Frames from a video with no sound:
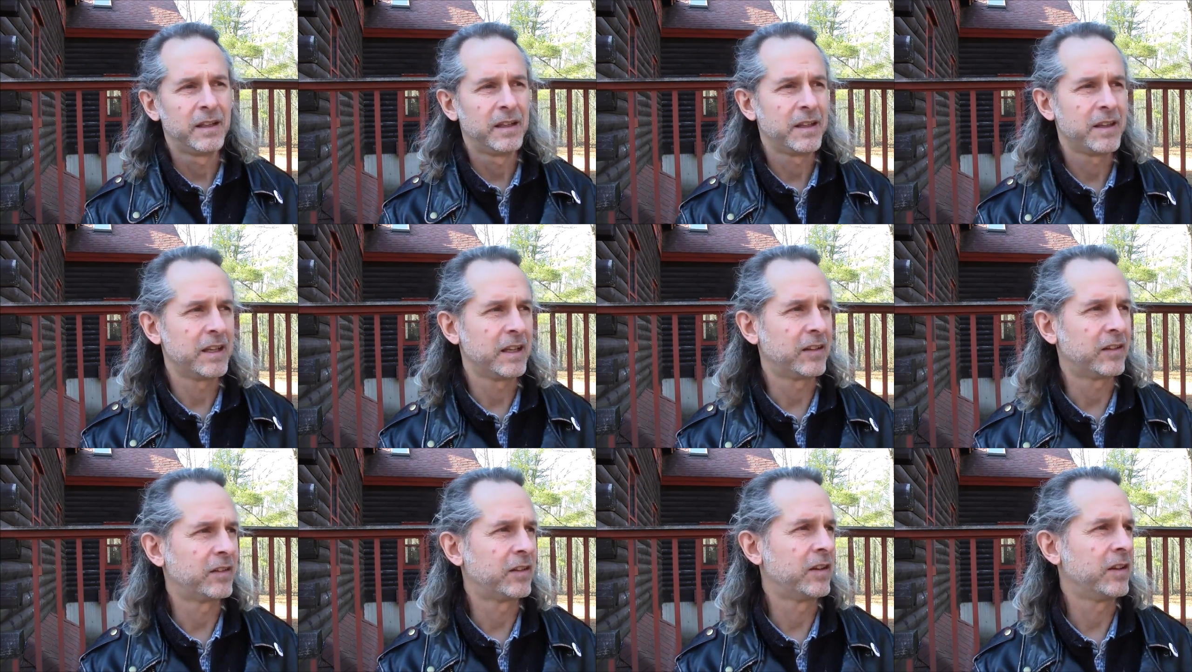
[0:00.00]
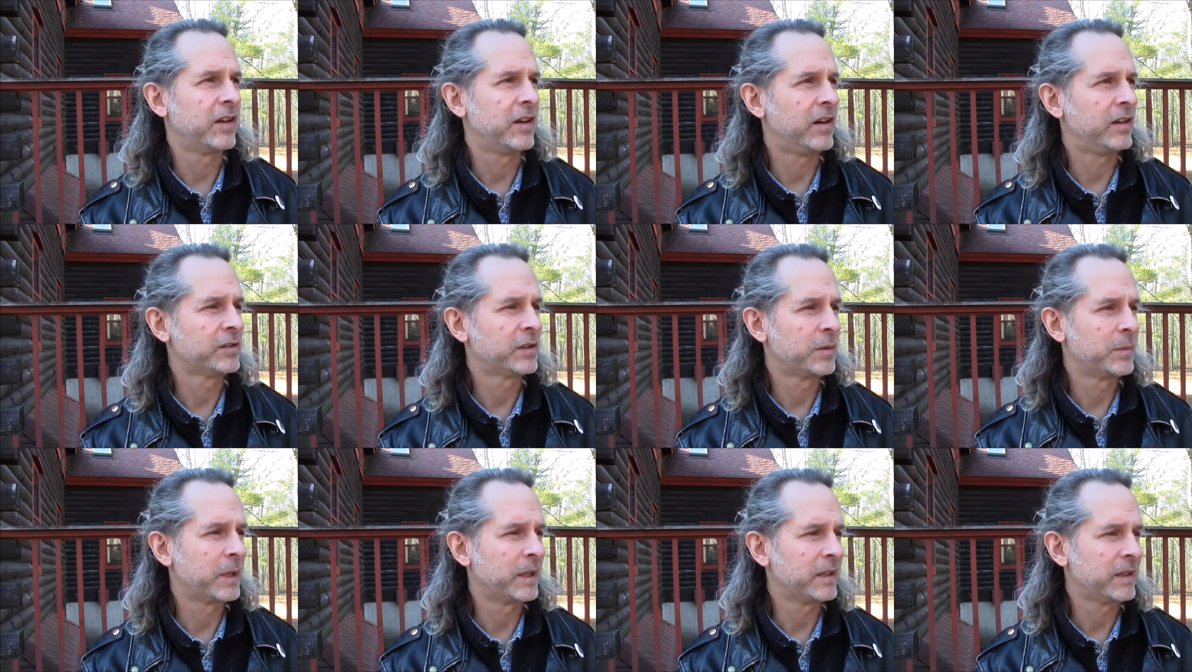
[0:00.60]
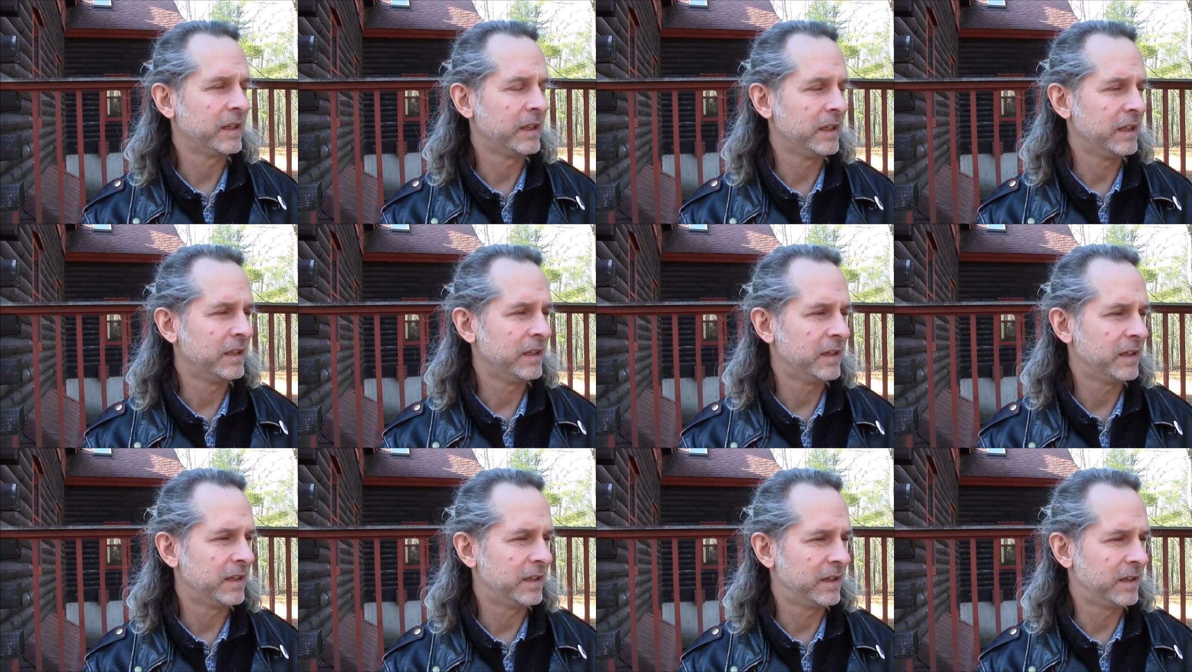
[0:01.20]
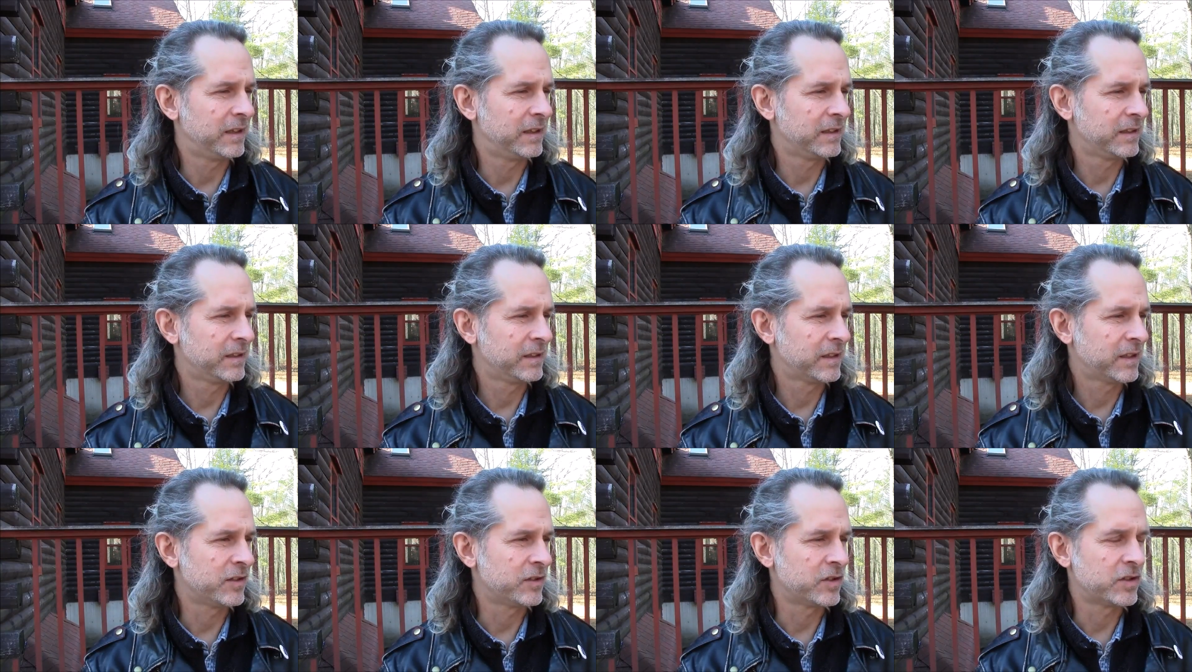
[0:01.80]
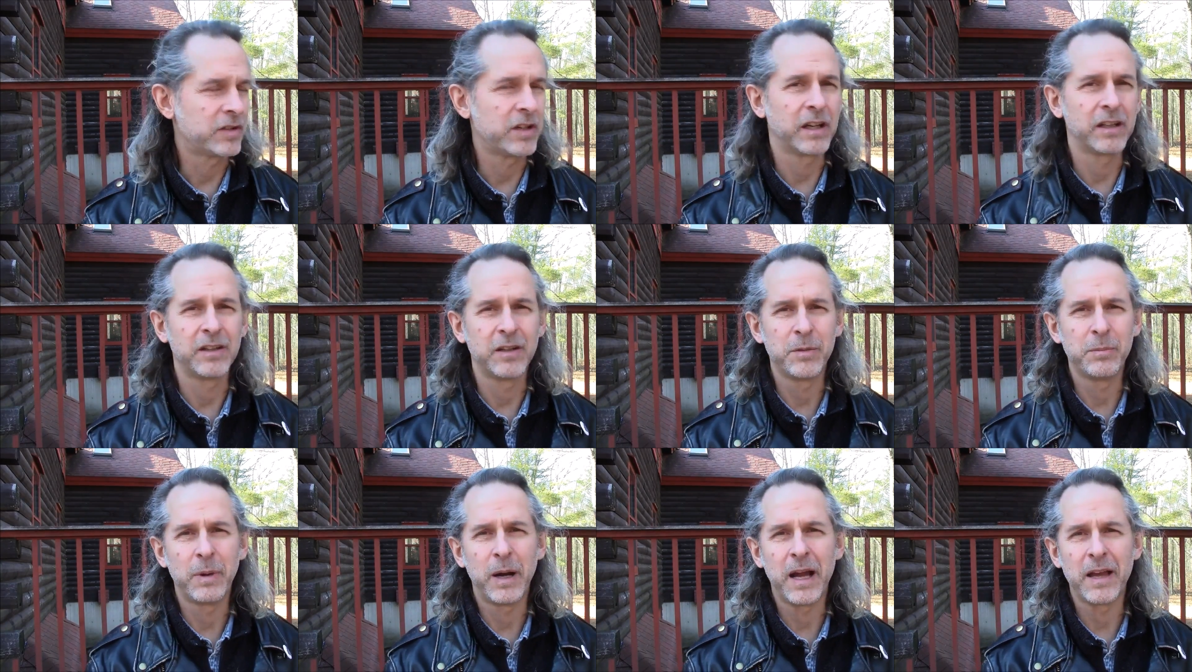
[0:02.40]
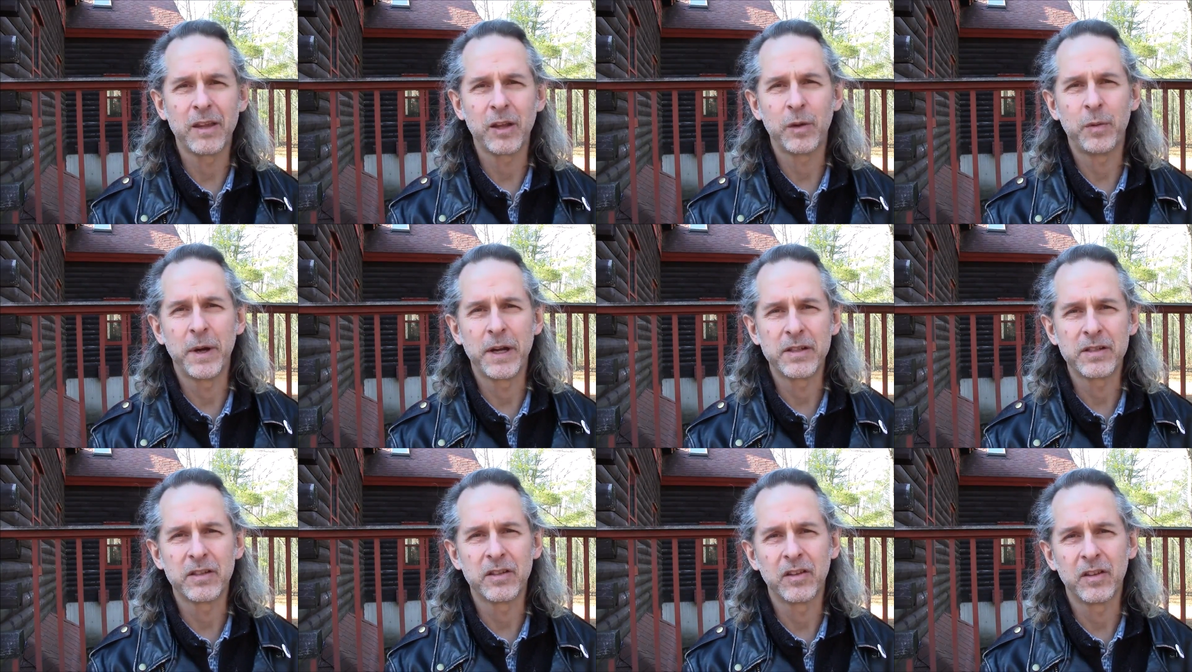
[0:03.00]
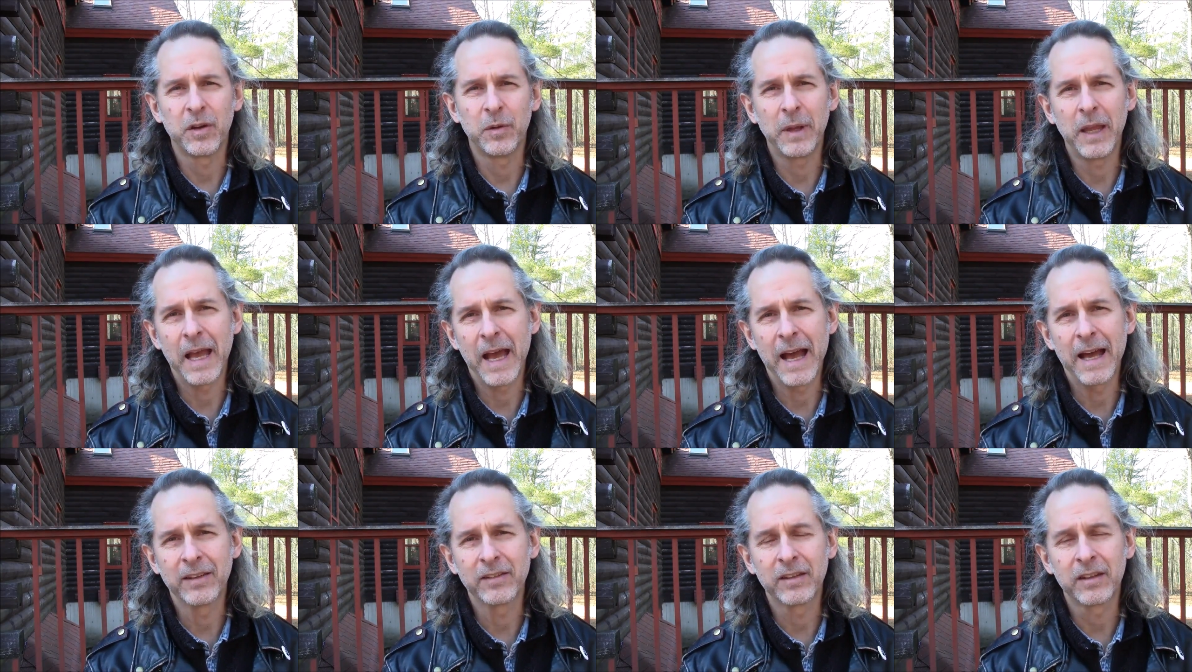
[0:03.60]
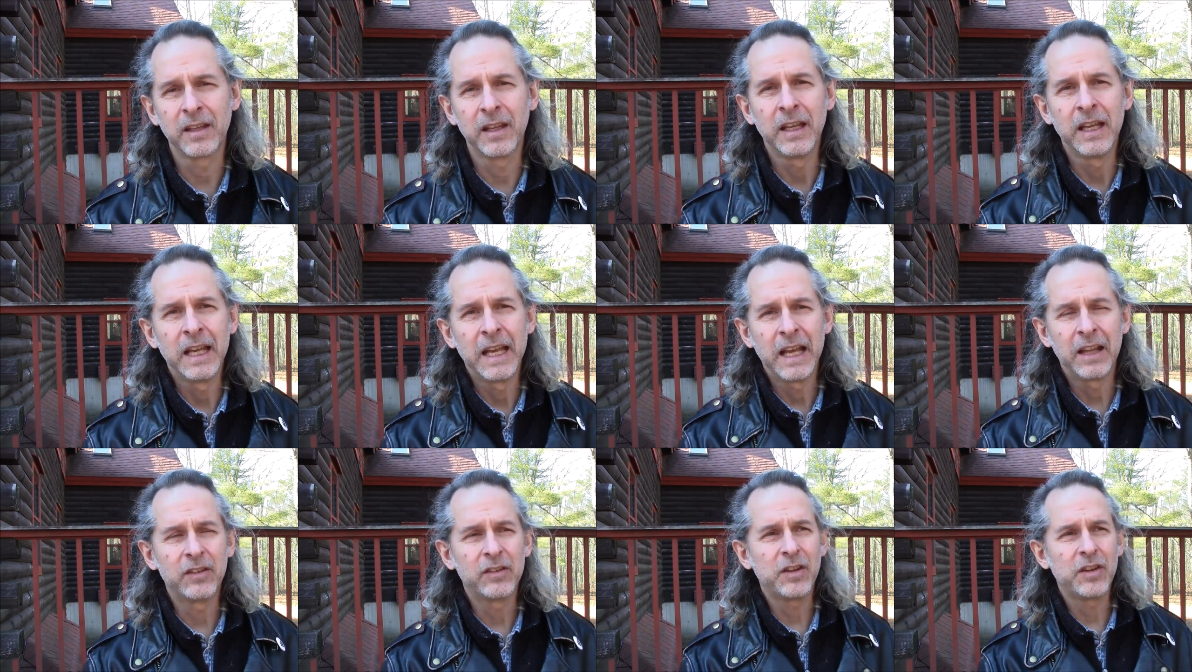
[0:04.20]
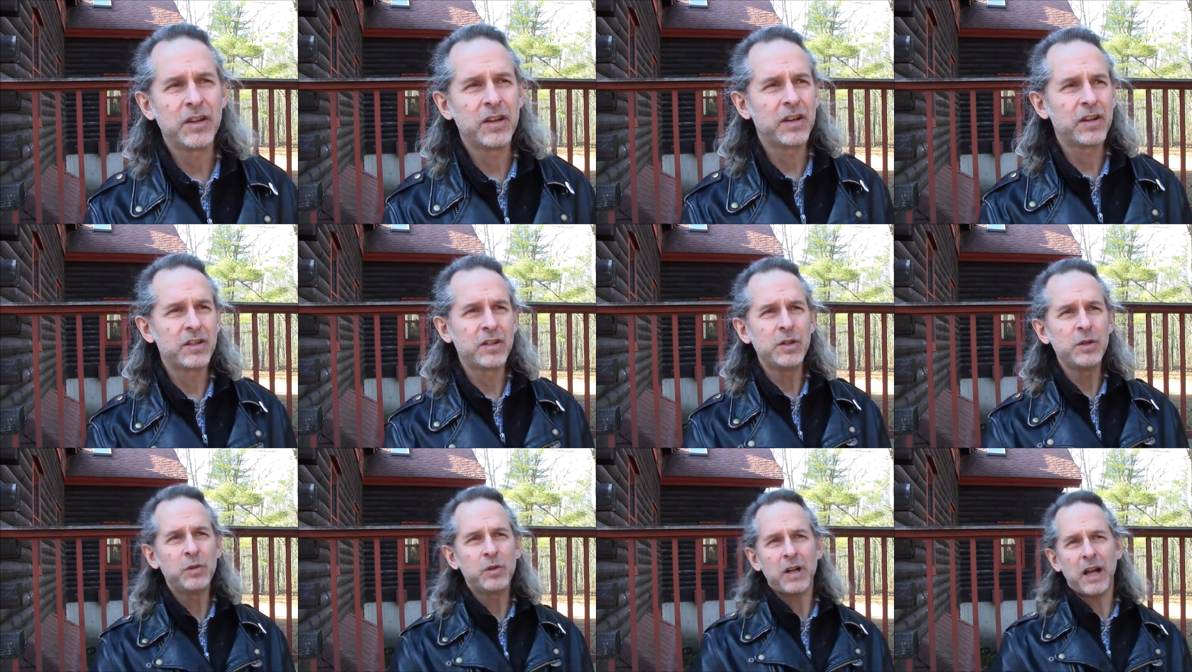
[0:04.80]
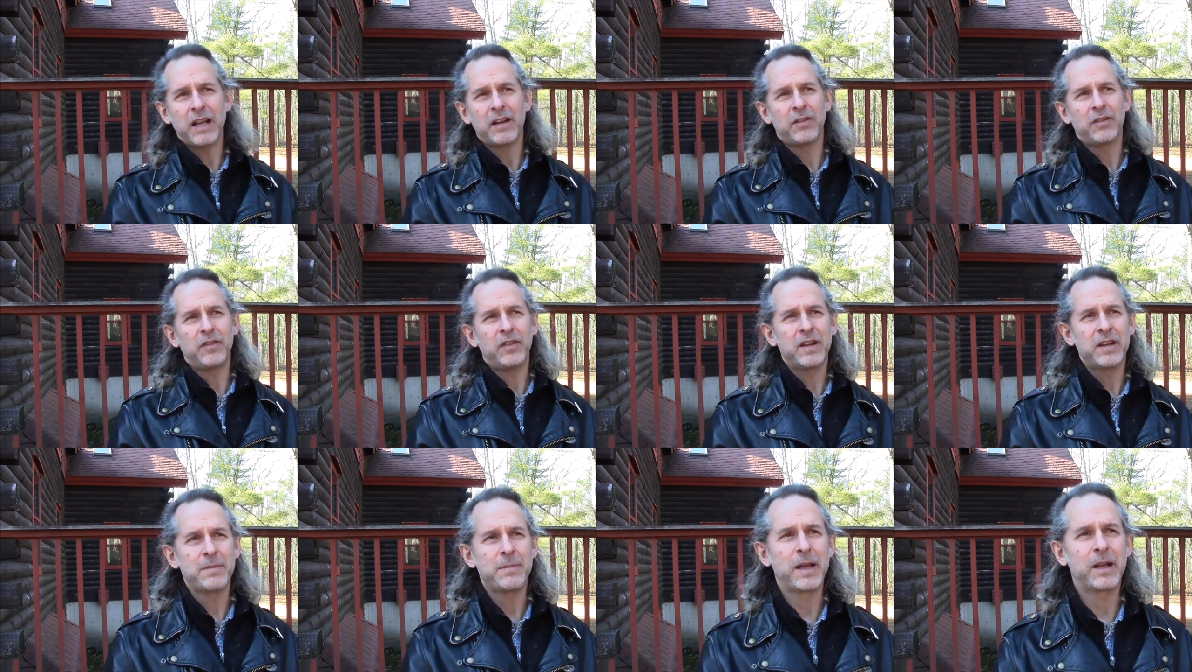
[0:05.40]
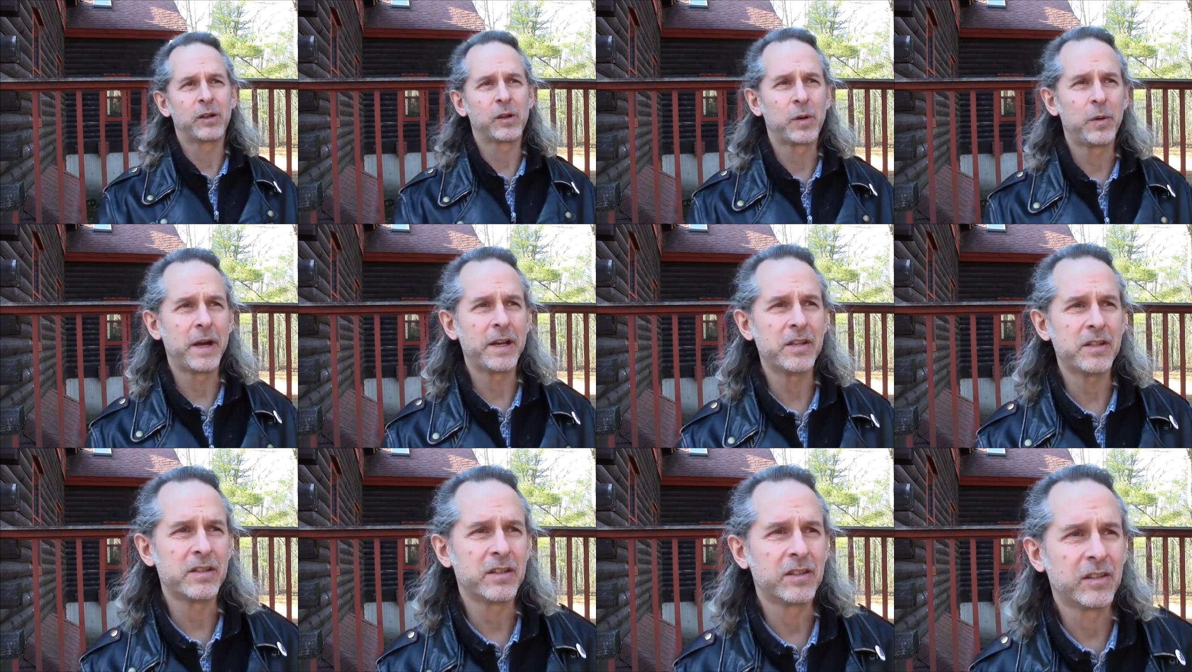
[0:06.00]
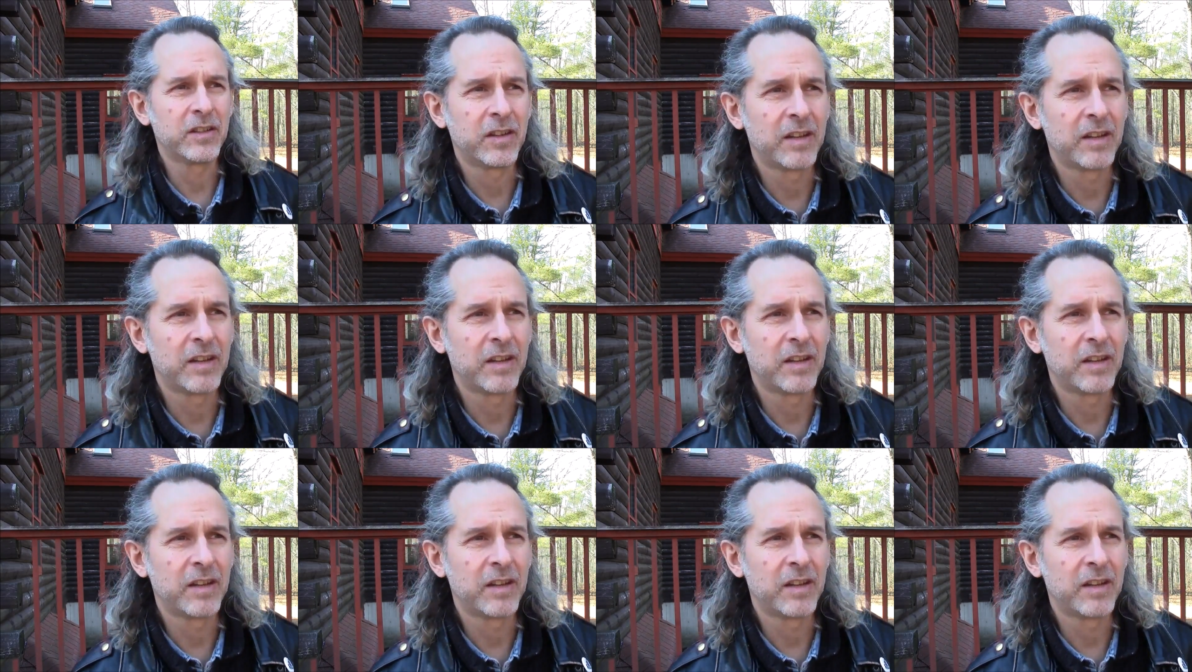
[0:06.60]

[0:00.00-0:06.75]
that's ultimately constructed by the questions that we ask. And so there are two kind of fundamental questions